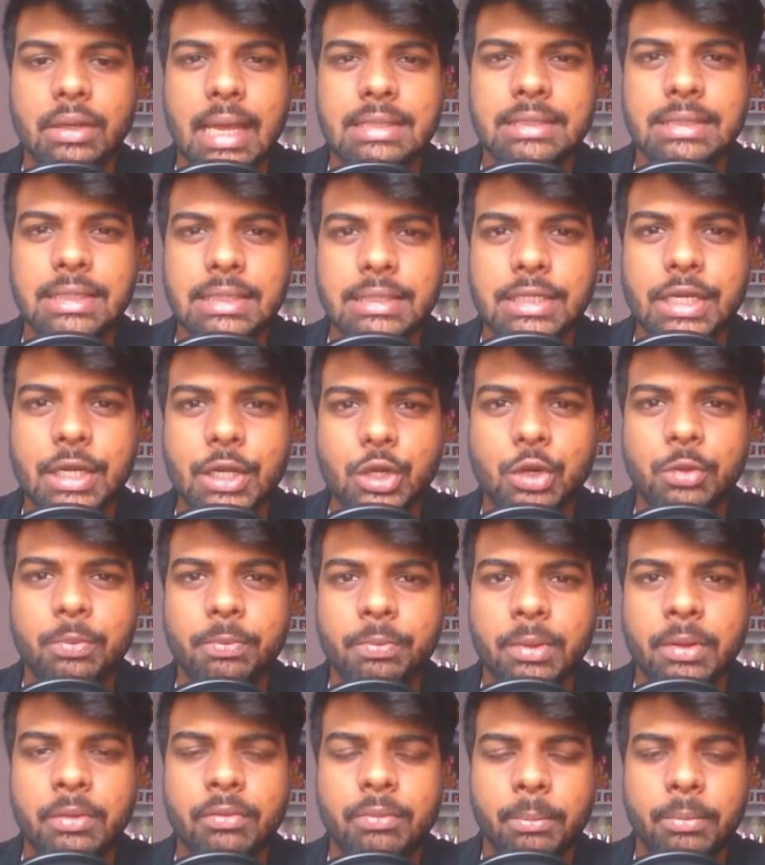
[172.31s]
As I said you
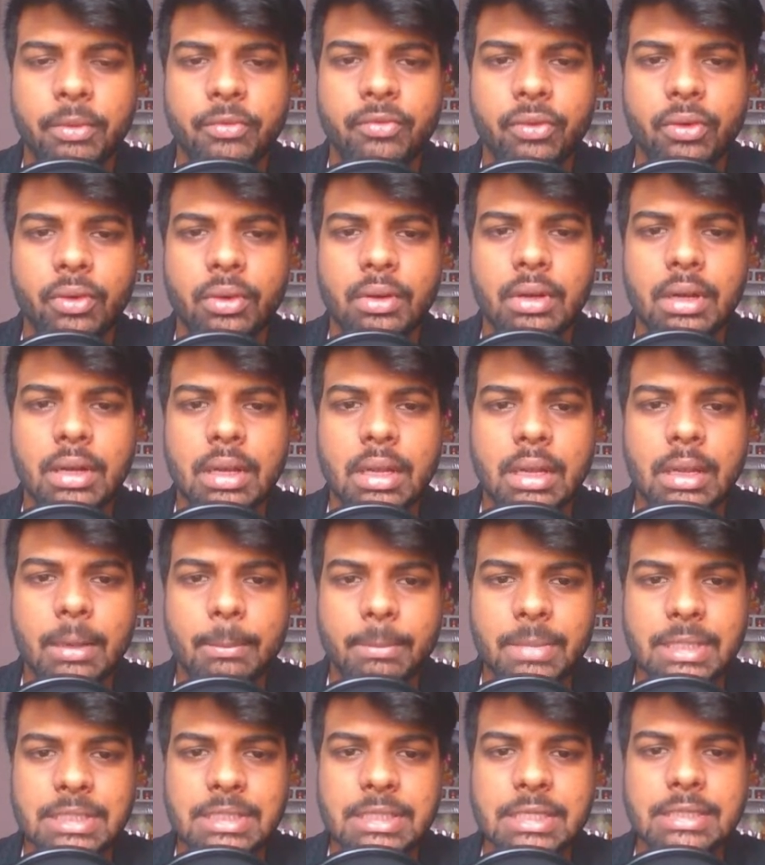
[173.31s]
before,
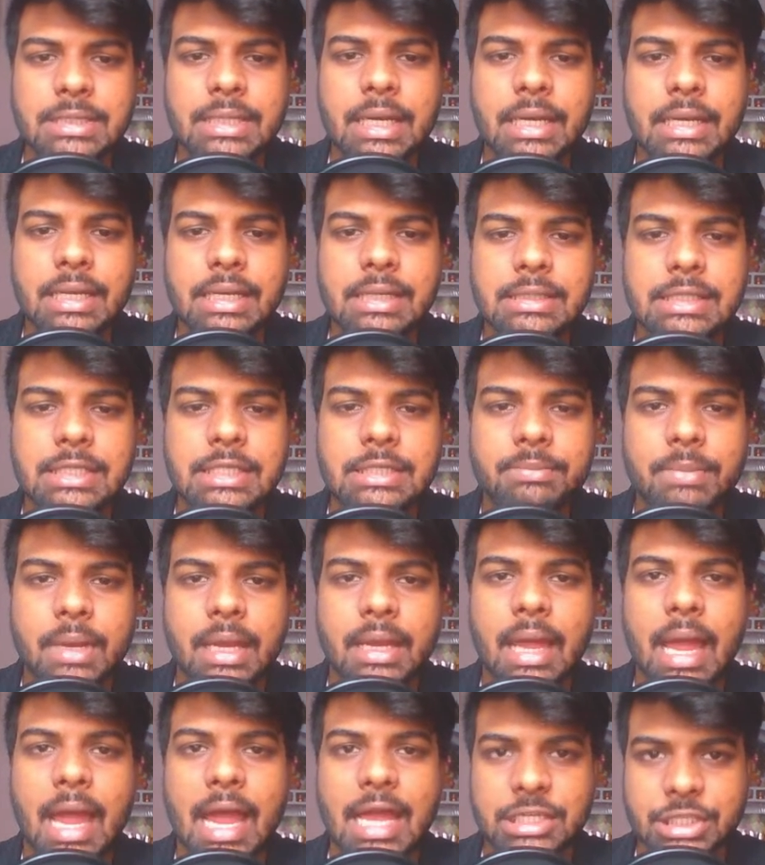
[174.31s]
business ideas is
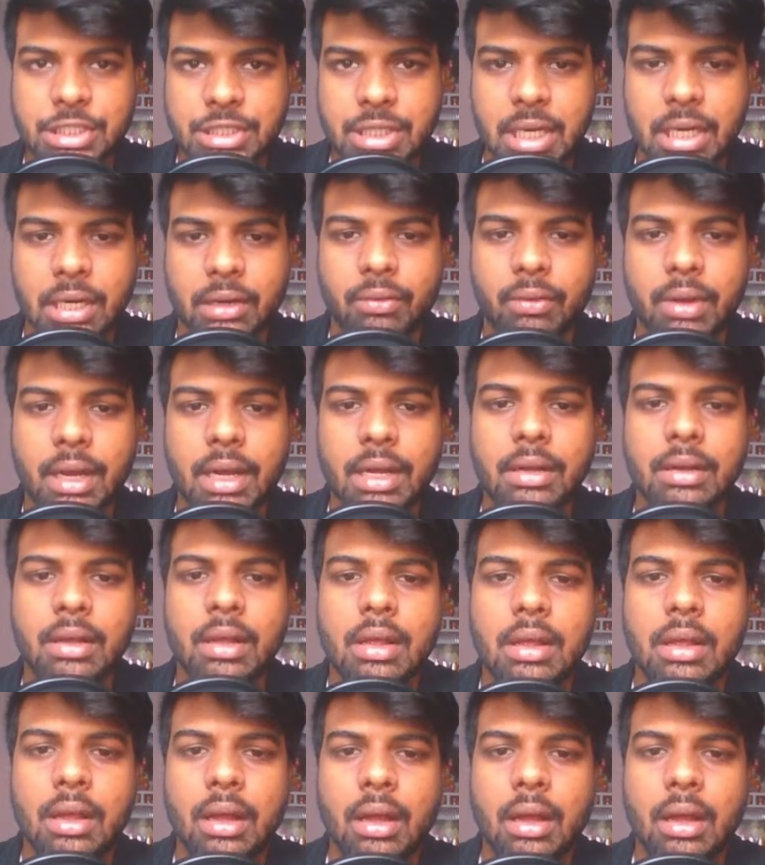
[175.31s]
my hashtag, right?